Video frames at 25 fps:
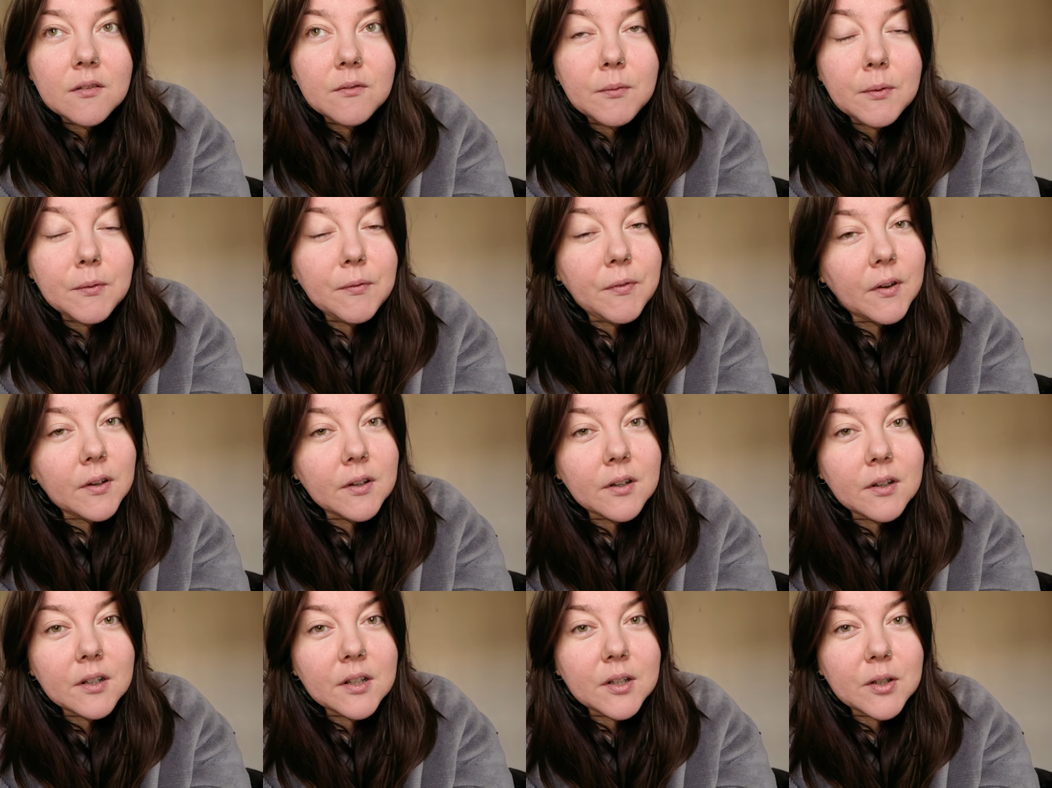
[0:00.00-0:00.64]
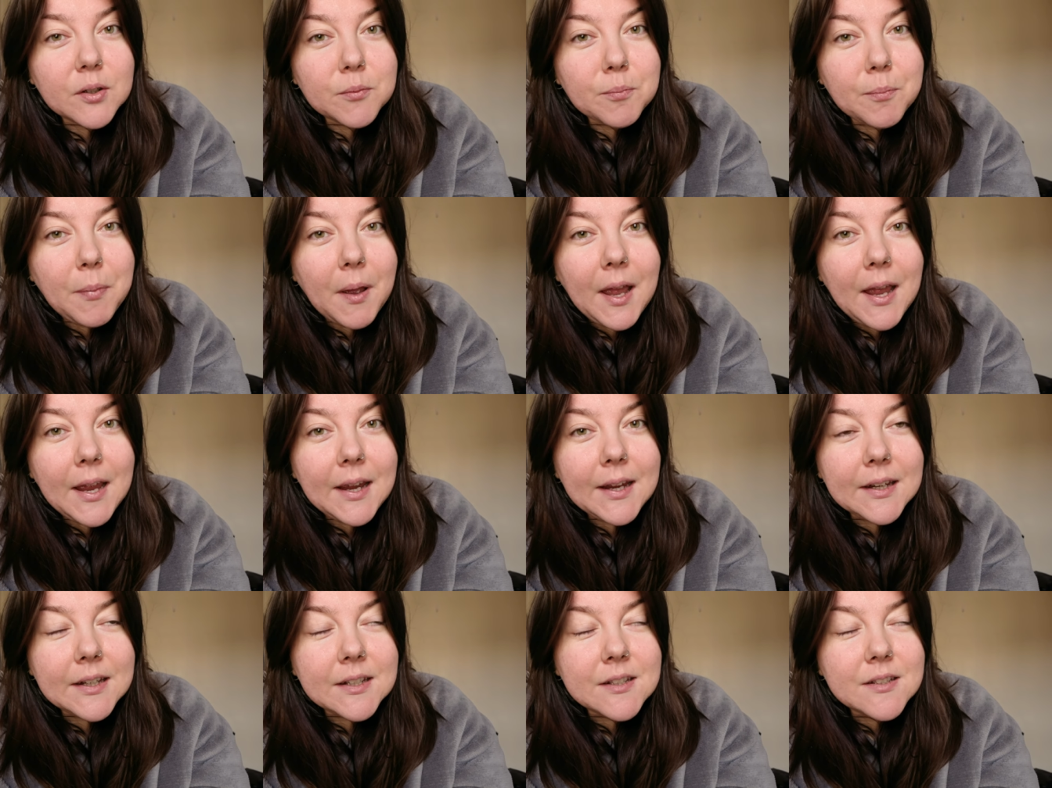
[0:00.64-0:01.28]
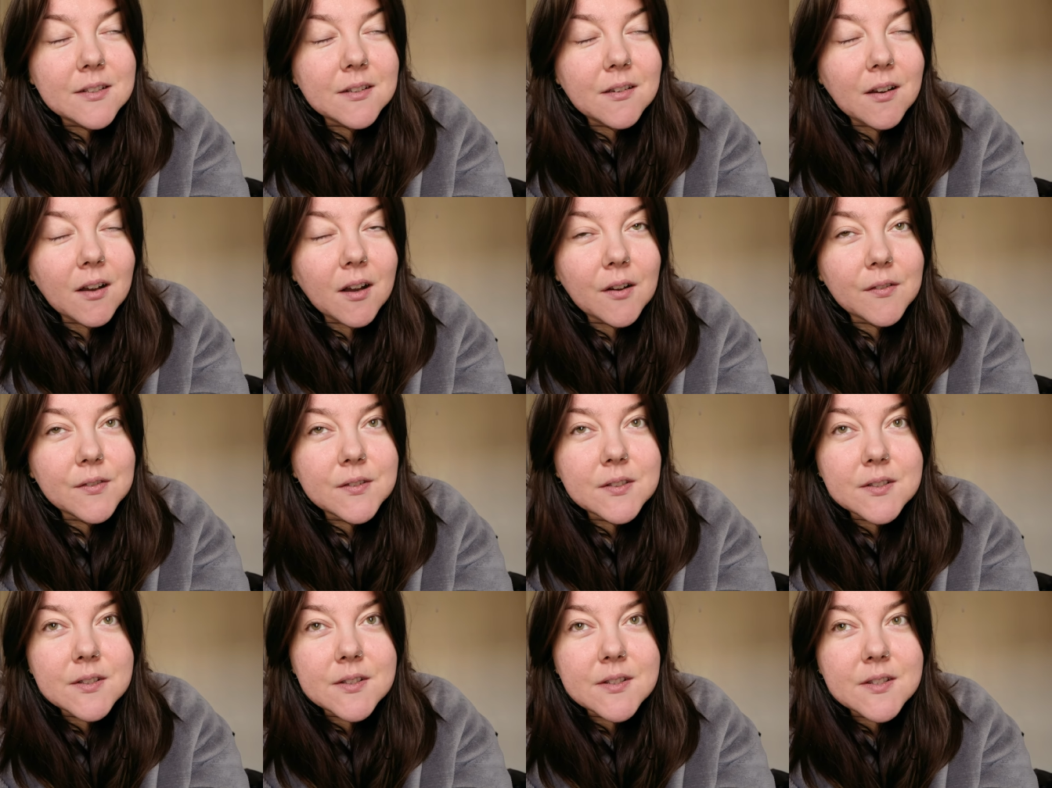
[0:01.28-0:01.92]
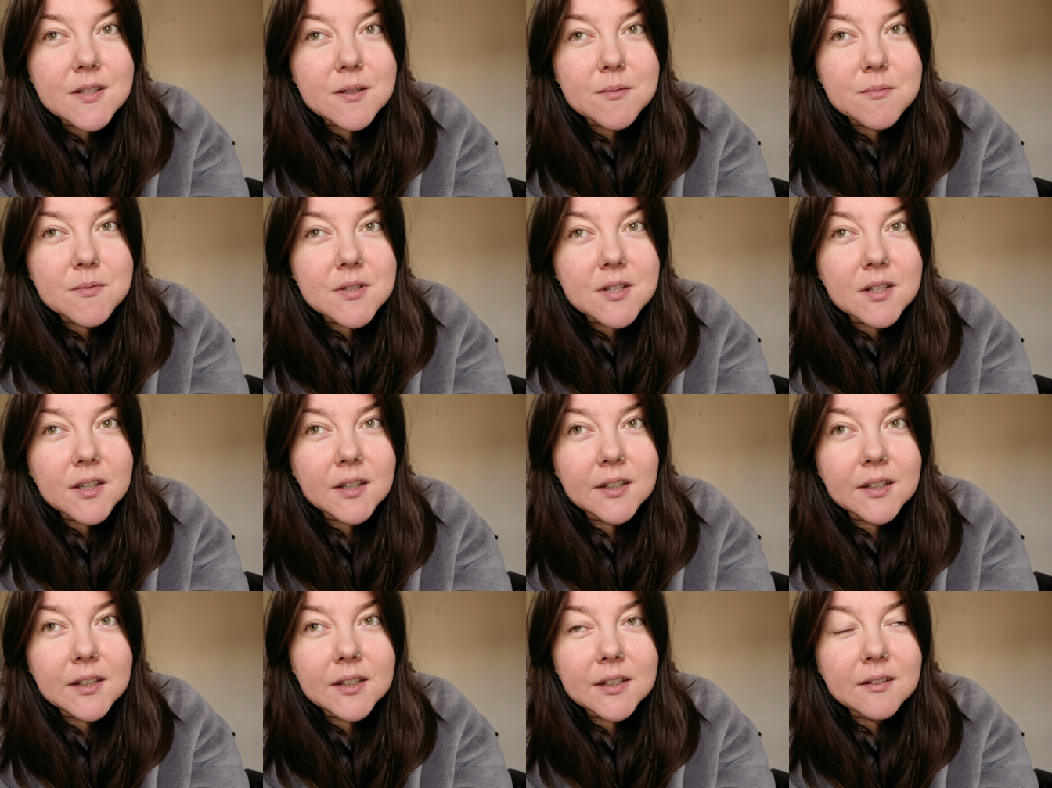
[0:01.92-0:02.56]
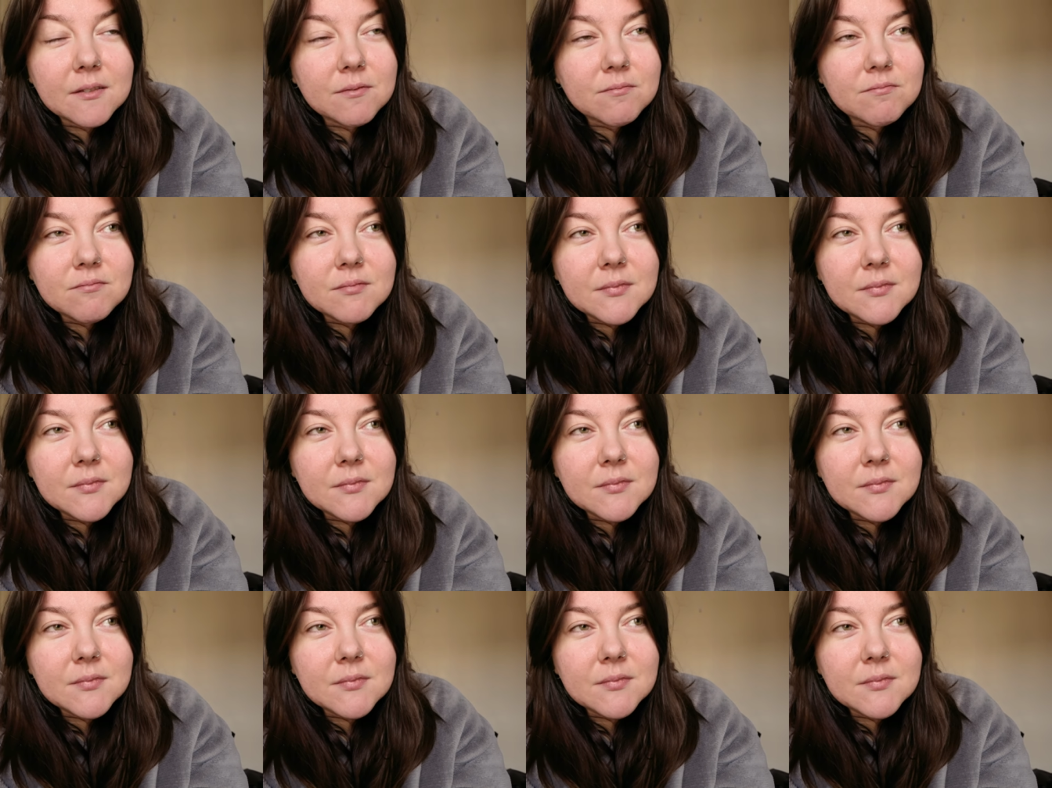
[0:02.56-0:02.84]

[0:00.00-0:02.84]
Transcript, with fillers: We finally got paid after it seems like